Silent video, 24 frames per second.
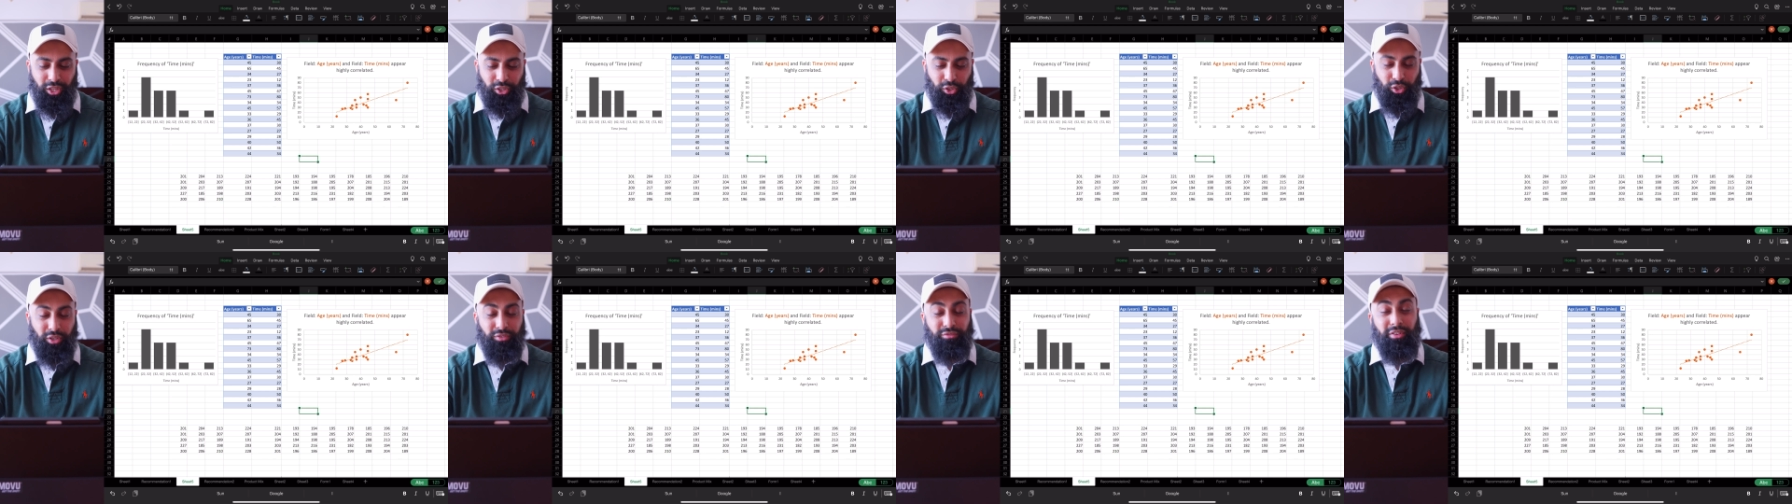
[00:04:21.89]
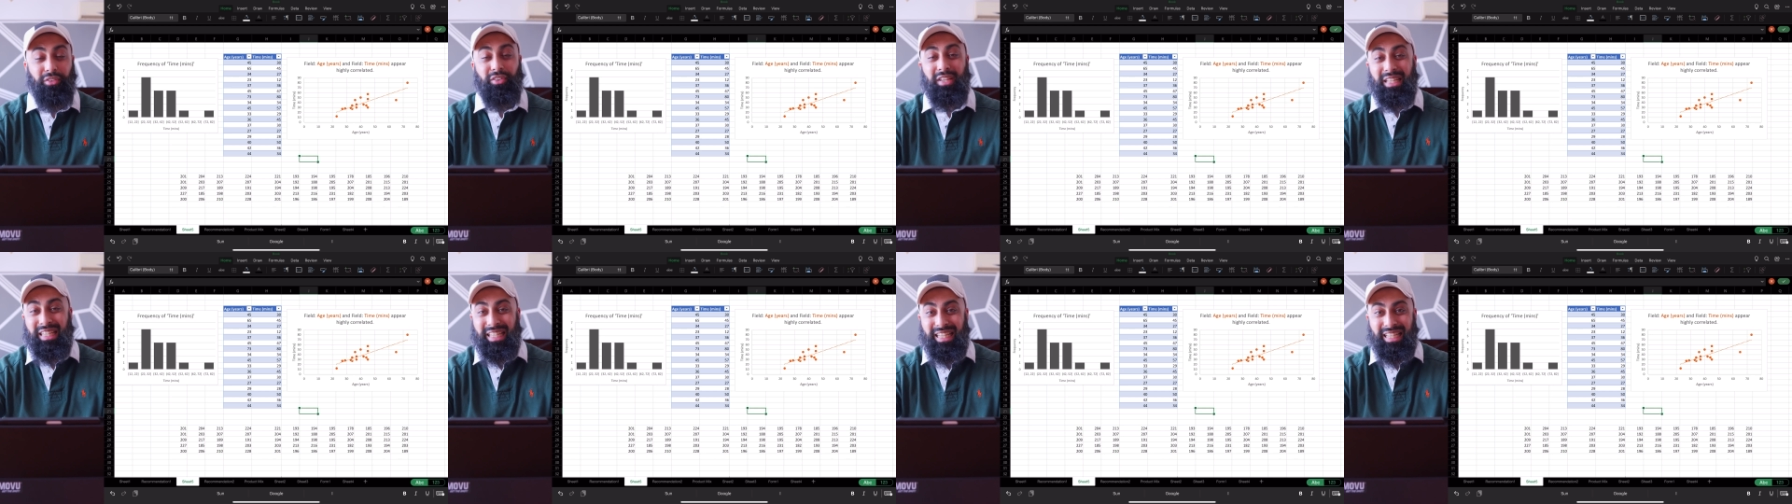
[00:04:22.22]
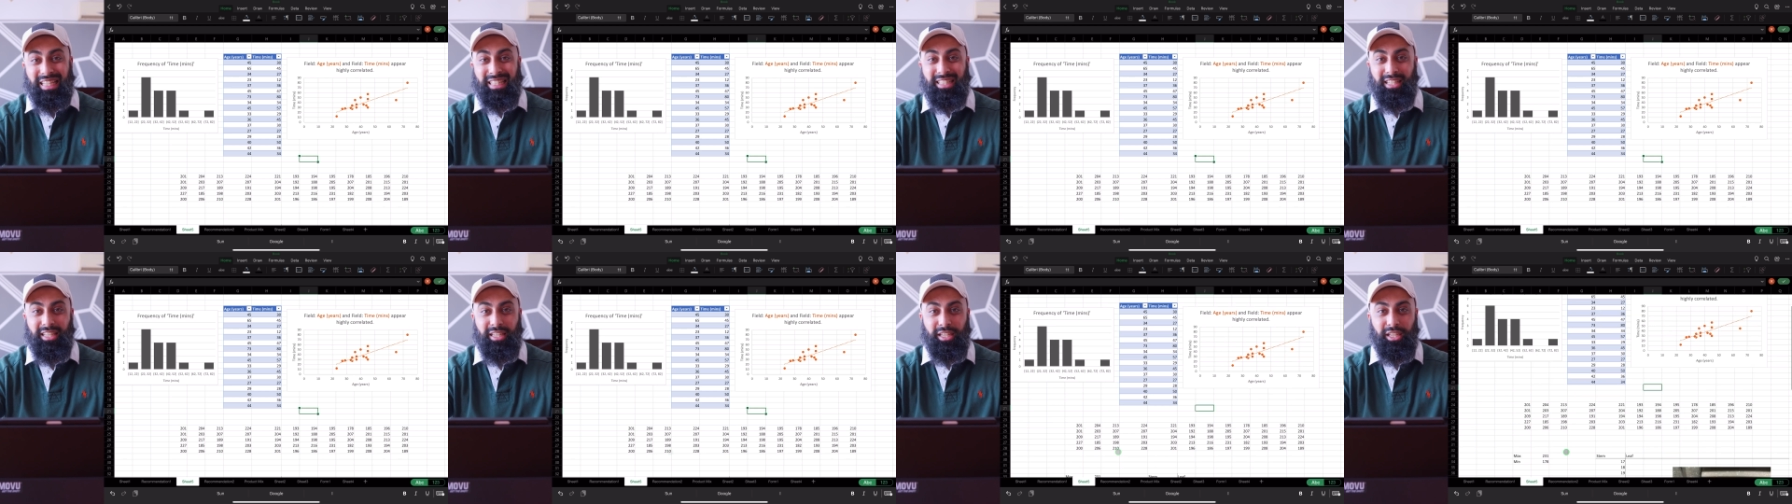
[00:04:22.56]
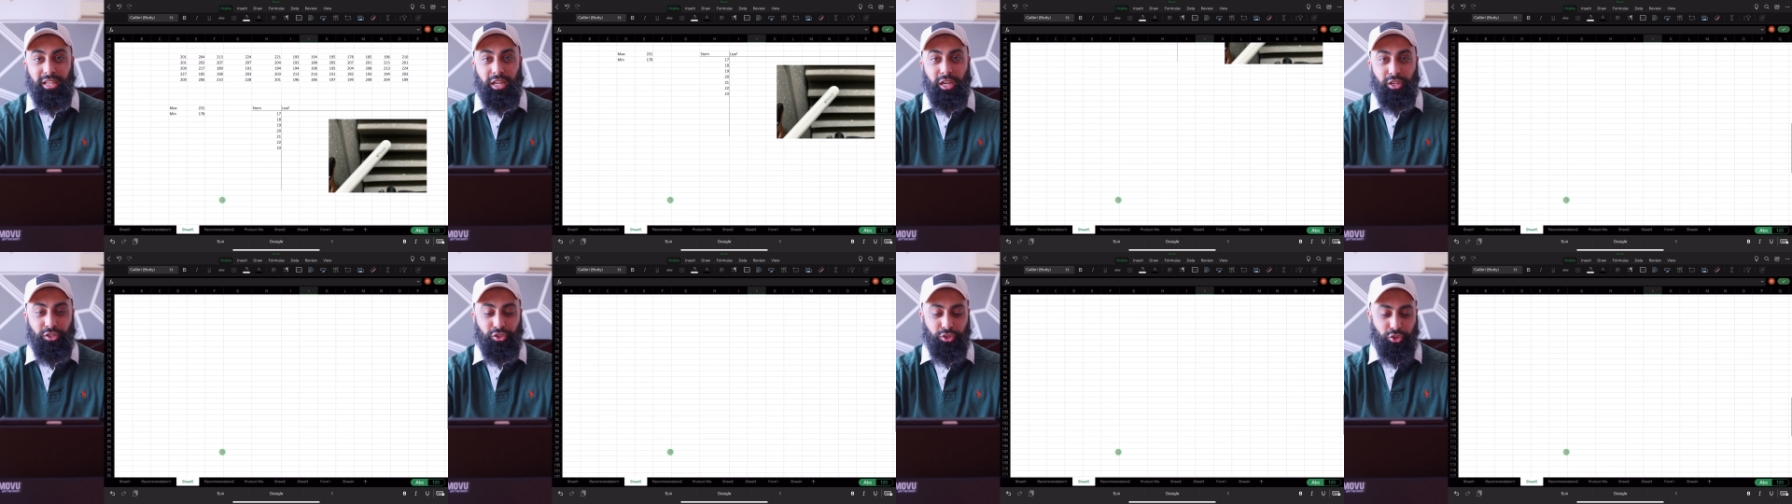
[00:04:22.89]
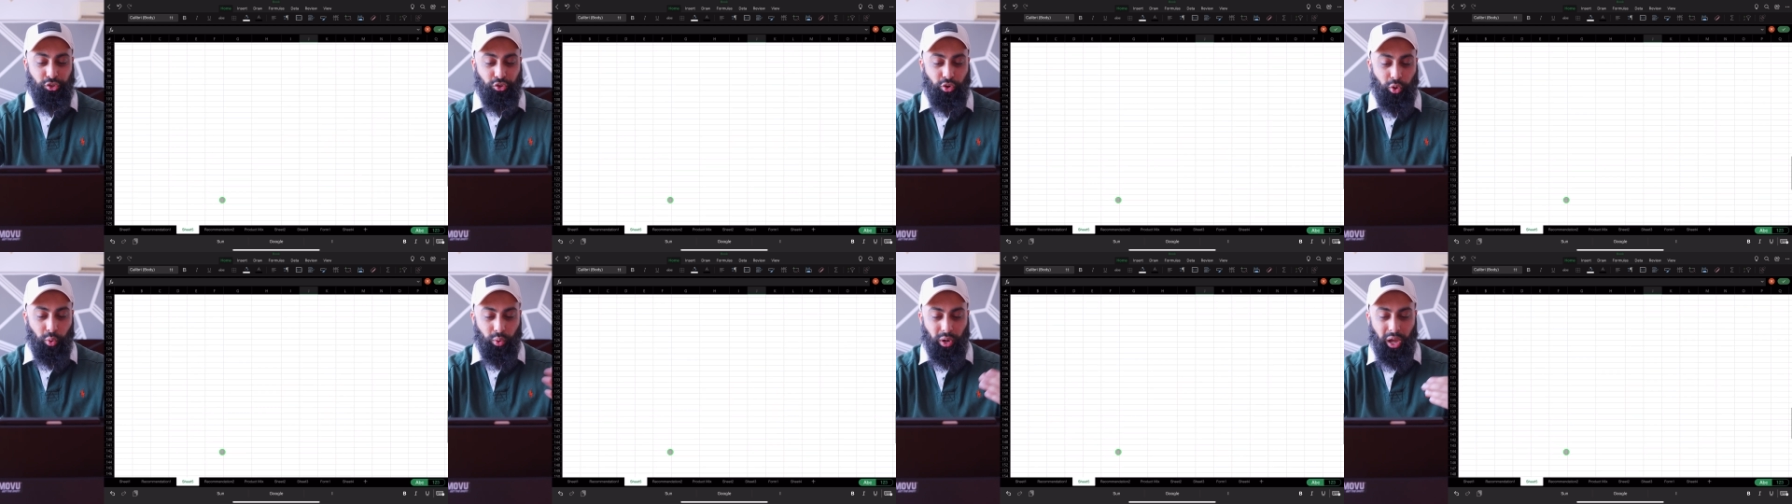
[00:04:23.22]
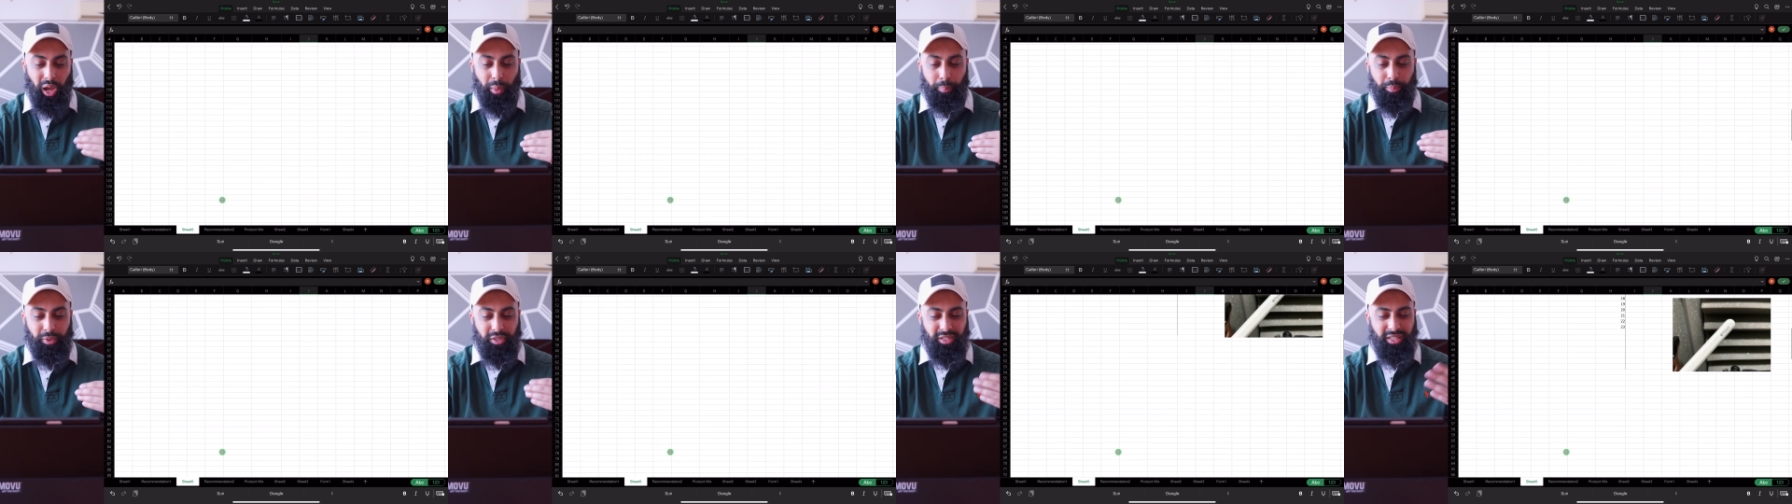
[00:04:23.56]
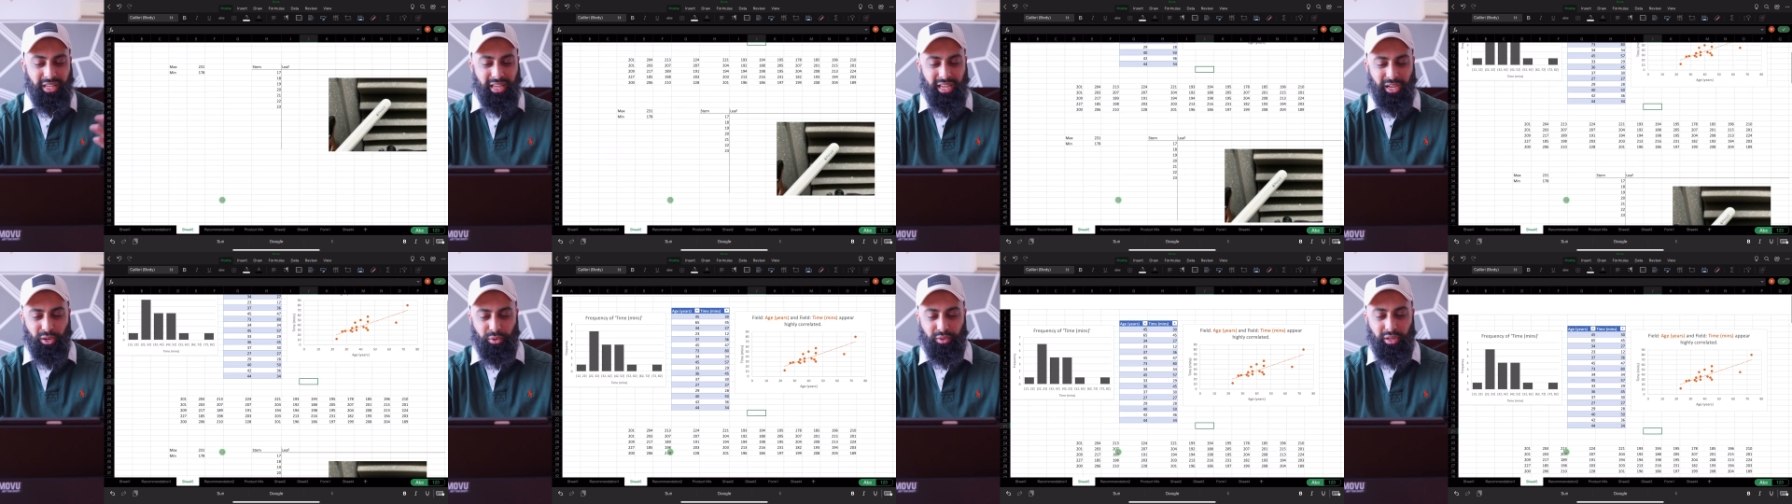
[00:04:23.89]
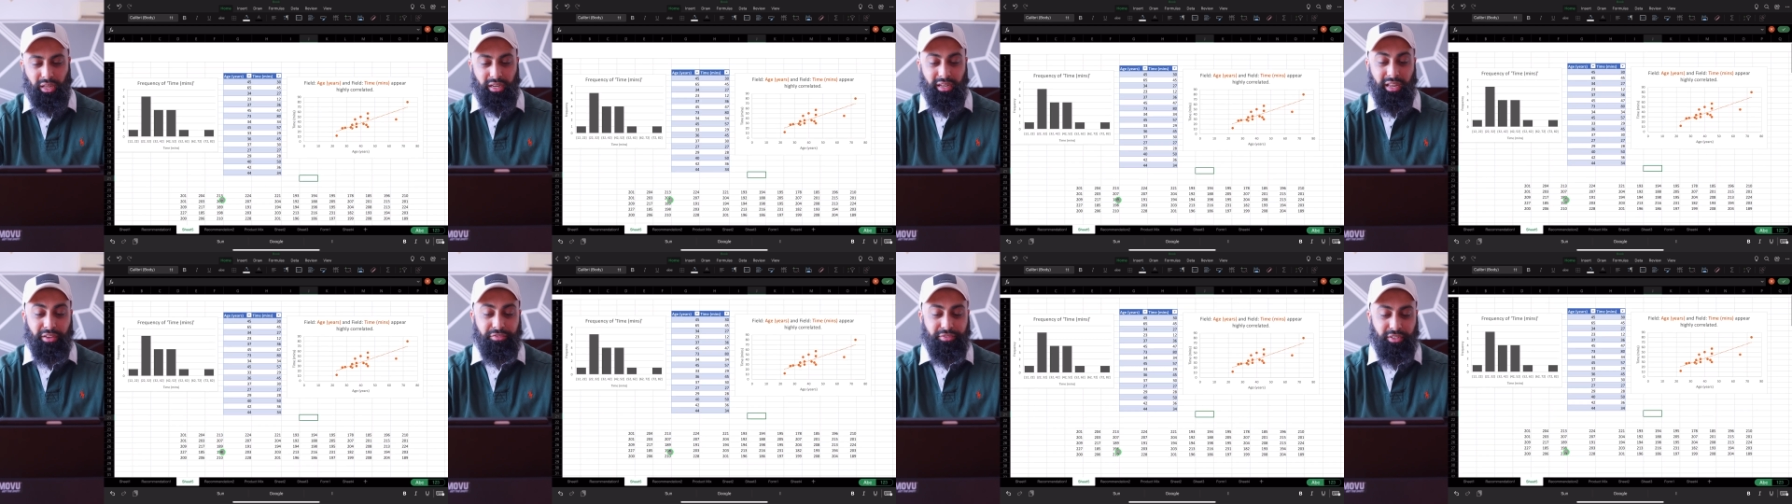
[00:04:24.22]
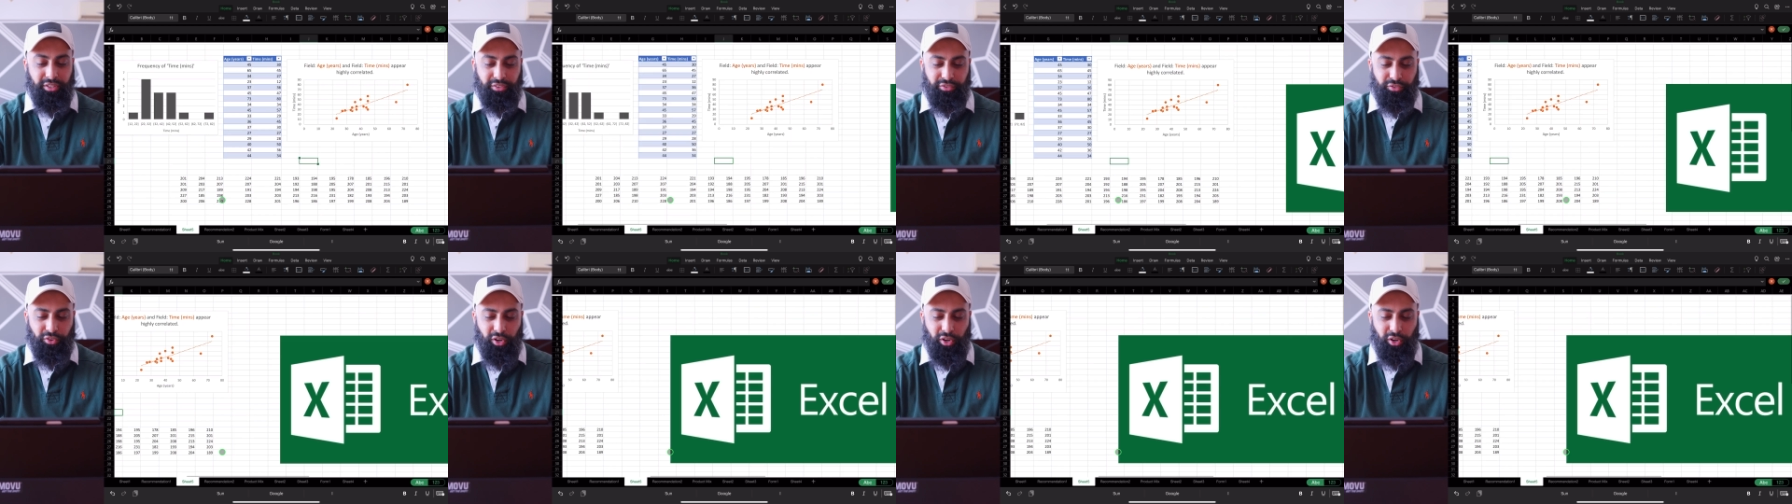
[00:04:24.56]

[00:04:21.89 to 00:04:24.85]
You can very easily scroll up and down, left and